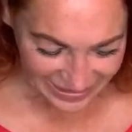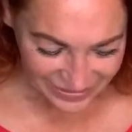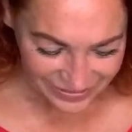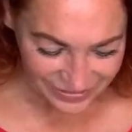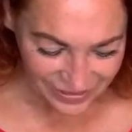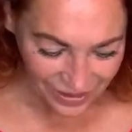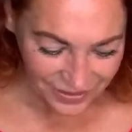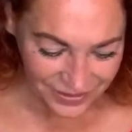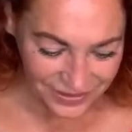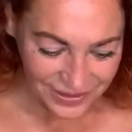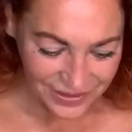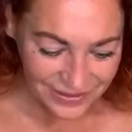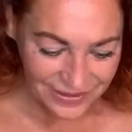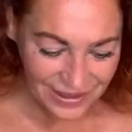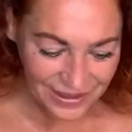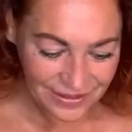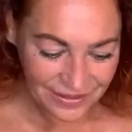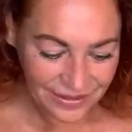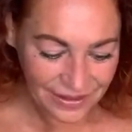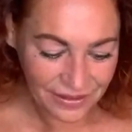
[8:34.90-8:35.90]
Darcy
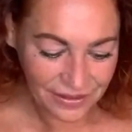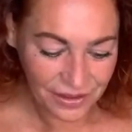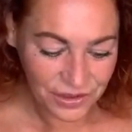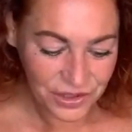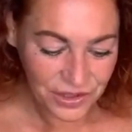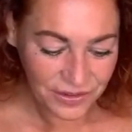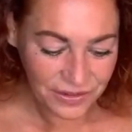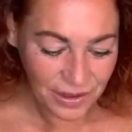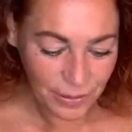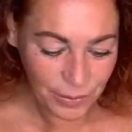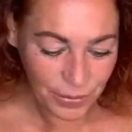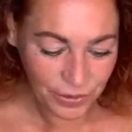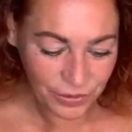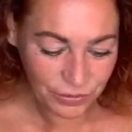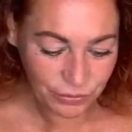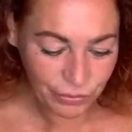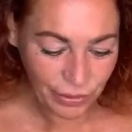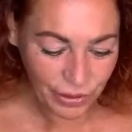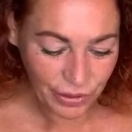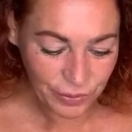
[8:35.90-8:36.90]
Scent says, I just
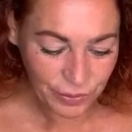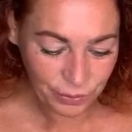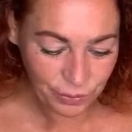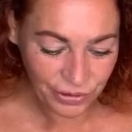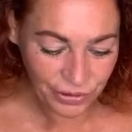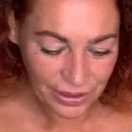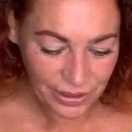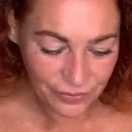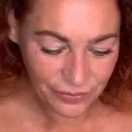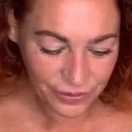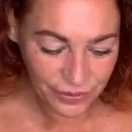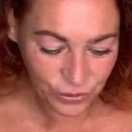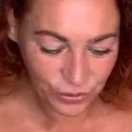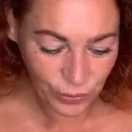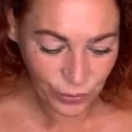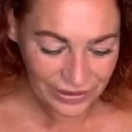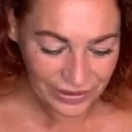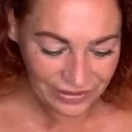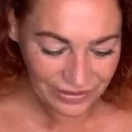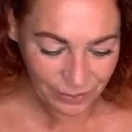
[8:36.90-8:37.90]
unboxed Rose Prick for
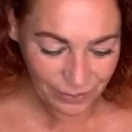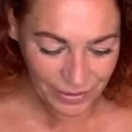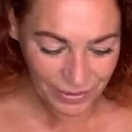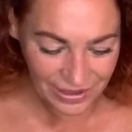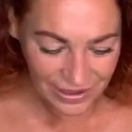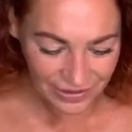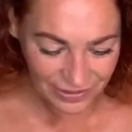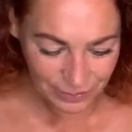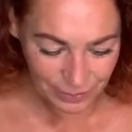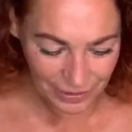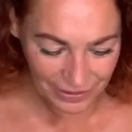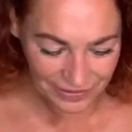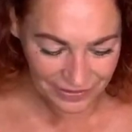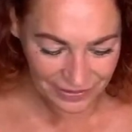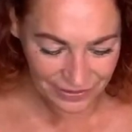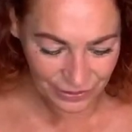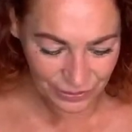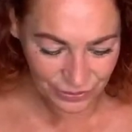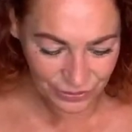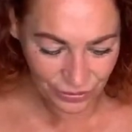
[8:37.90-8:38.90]
twenty minutes, but I
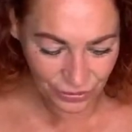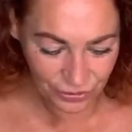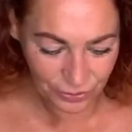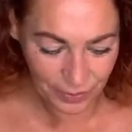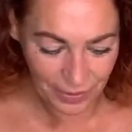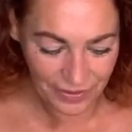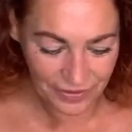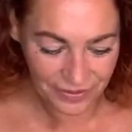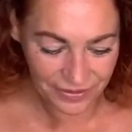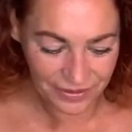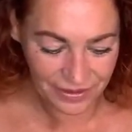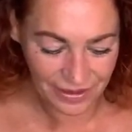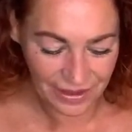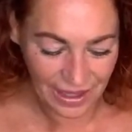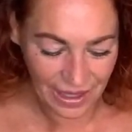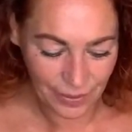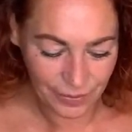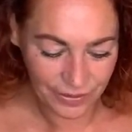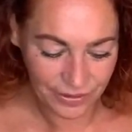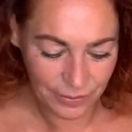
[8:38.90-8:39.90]
still talked about the scent,
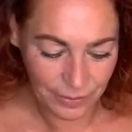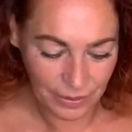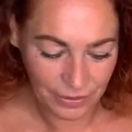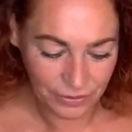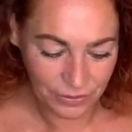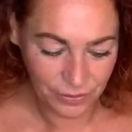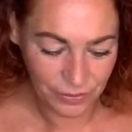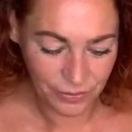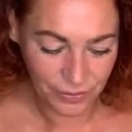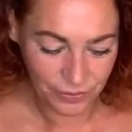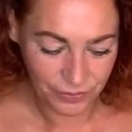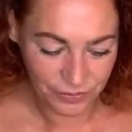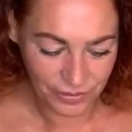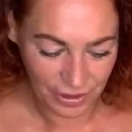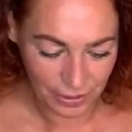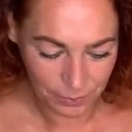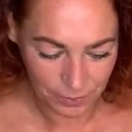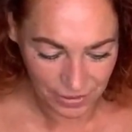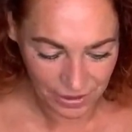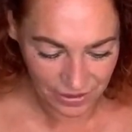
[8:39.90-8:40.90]
how it smells for
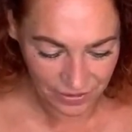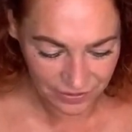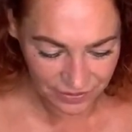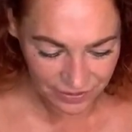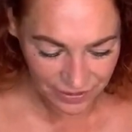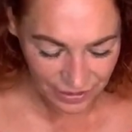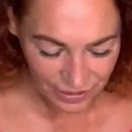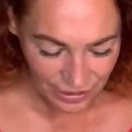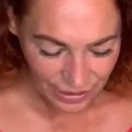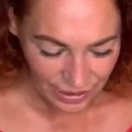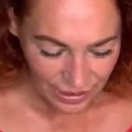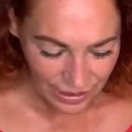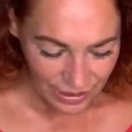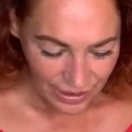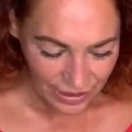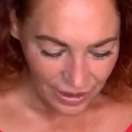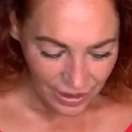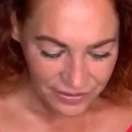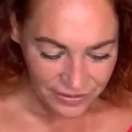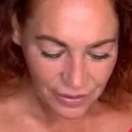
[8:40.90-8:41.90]
fifteen minutes.
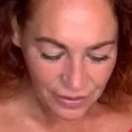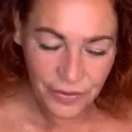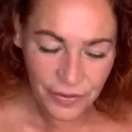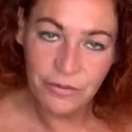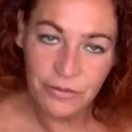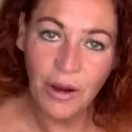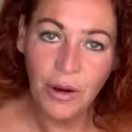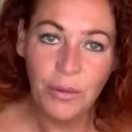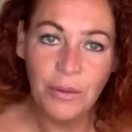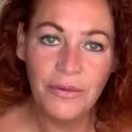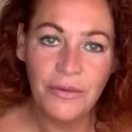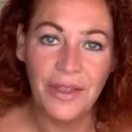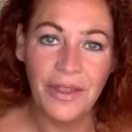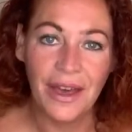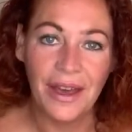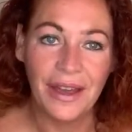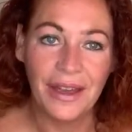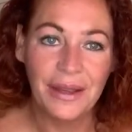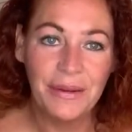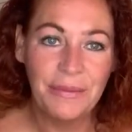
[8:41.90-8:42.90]
There's nothing wrong with
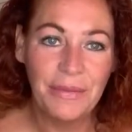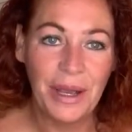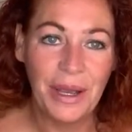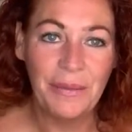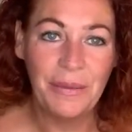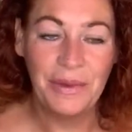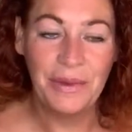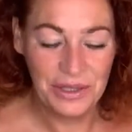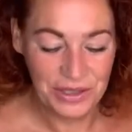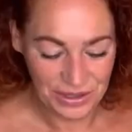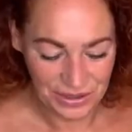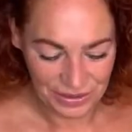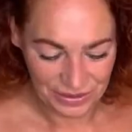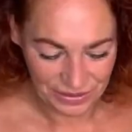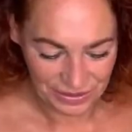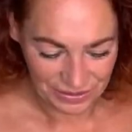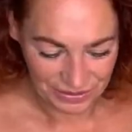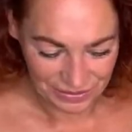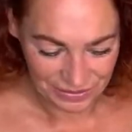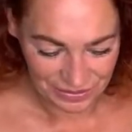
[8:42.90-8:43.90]
that, in my opinion.